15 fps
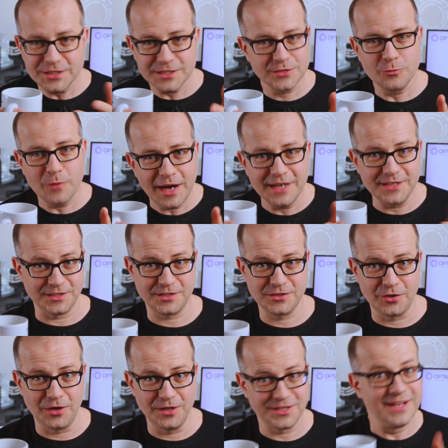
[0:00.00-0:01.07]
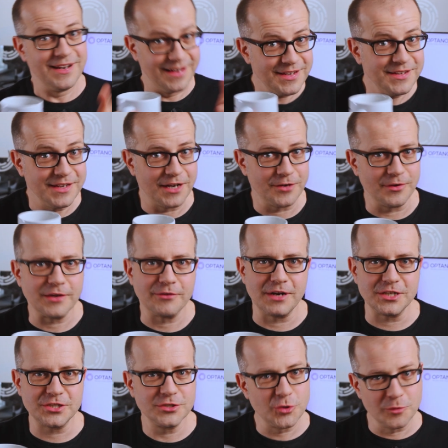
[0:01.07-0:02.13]
is why it is called linear
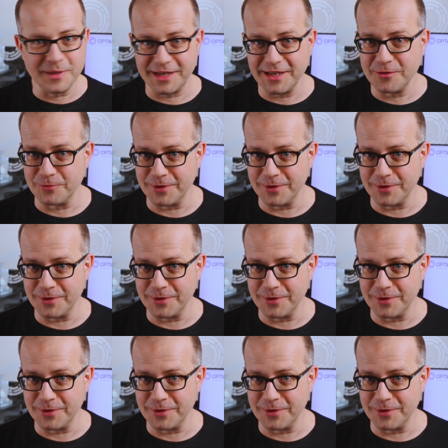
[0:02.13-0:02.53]
regression to begin